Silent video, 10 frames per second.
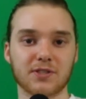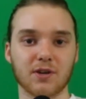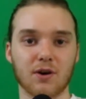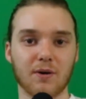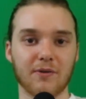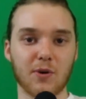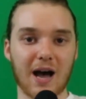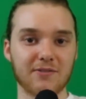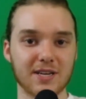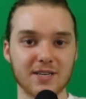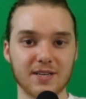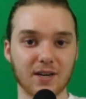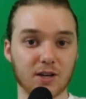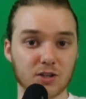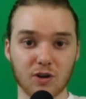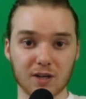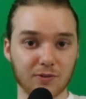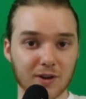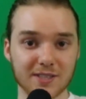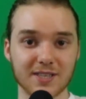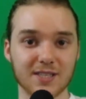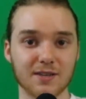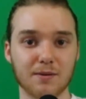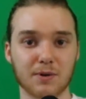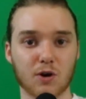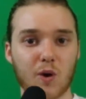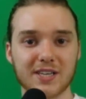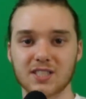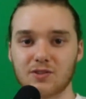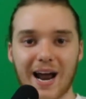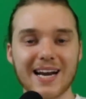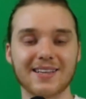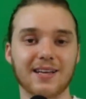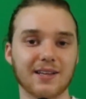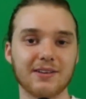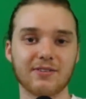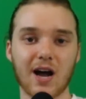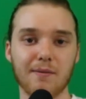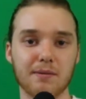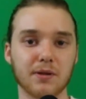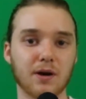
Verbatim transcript: so if you have any constructive criticism or questions or anything, leave a comment